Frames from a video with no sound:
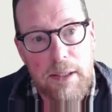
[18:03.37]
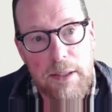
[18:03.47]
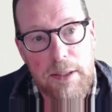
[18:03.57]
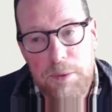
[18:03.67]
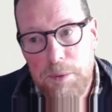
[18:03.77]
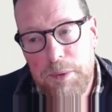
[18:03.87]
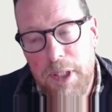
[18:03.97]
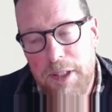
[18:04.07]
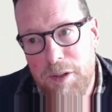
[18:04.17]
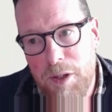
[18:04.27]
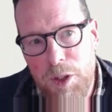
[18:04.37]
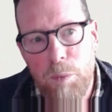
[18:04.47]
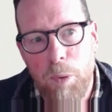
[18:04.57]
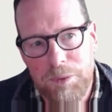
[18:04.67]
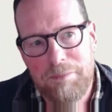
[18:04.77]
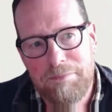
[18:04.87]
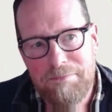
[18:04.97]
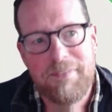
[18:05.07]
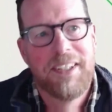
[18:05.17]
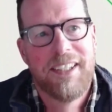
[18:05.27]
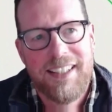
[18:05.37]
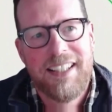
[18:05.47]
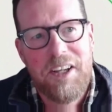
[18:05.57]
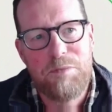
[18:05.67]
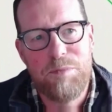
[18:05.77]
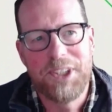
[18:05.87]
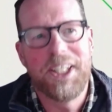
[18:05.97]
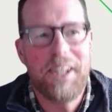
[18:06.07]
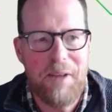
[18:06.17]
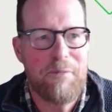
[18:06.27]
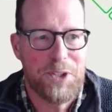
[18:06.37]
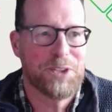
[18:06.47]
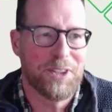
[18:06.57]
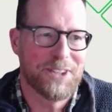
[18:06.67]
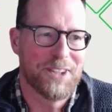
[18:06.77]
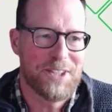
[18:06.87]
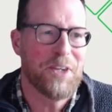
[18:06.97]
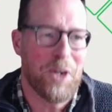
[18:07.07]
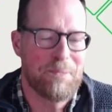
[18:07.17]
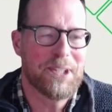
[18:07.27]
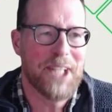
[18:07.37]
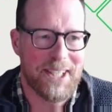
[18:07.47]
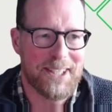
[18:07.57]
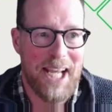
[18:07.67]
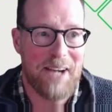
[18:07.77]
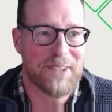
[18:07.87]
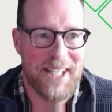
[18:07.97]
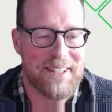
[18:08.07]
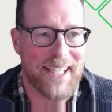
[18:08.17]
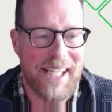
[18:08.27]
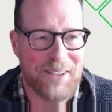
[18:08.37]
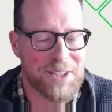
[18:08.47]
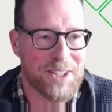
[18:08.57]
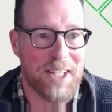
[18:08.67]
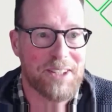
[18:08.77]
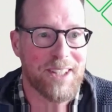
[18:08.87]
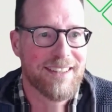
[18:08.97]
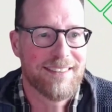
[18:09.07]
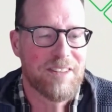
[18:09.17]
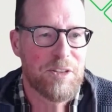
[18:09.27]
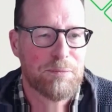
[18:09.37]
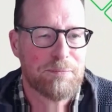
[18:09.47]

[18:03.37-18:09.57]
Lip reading: yeah, you want resilient infrastructure that's not going to be taken down with anything else, essentially.